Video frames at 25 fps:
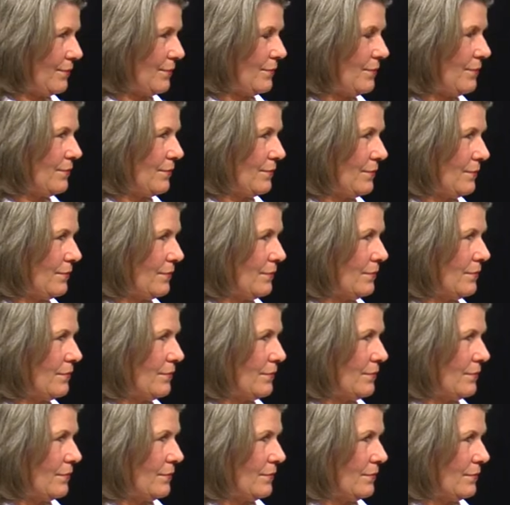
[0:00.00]

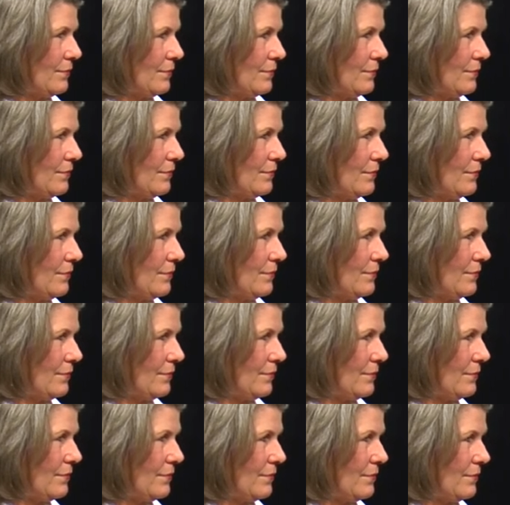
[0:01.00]

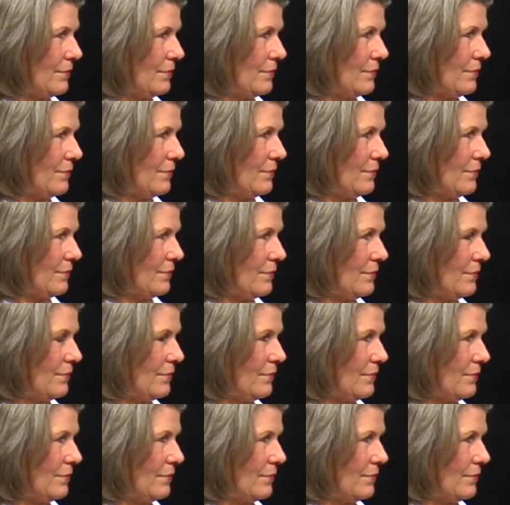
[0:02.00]

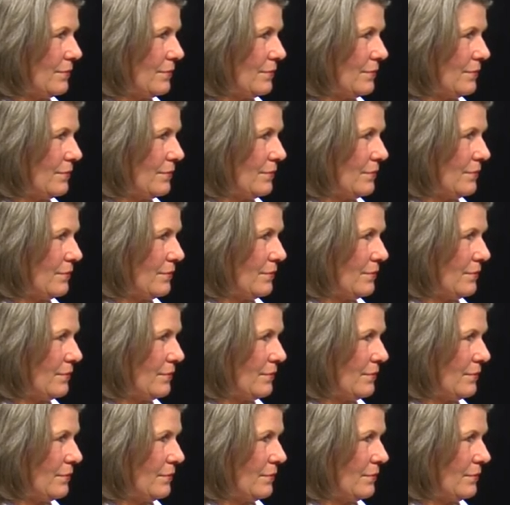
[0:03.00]

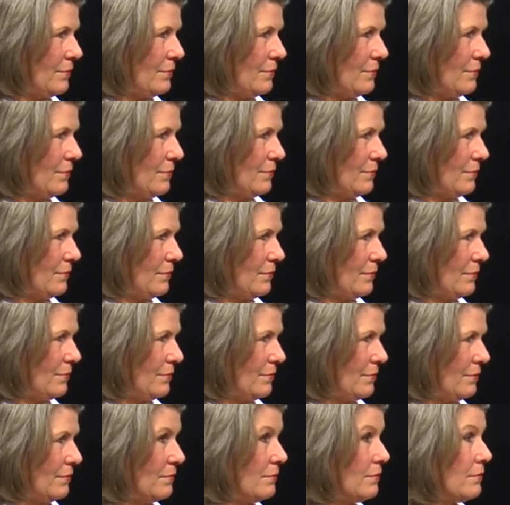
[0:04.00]

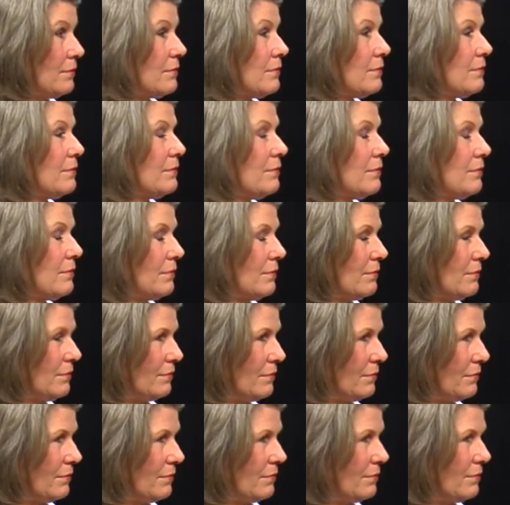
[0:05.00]

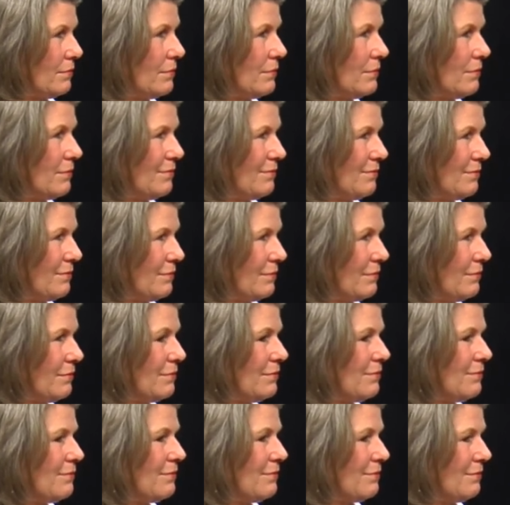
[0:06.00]

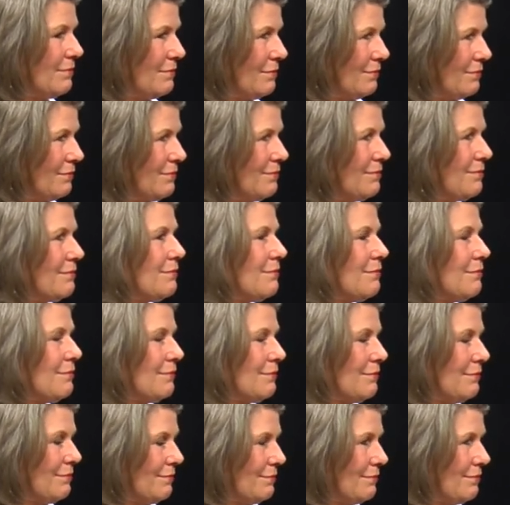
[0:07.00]
[no speech]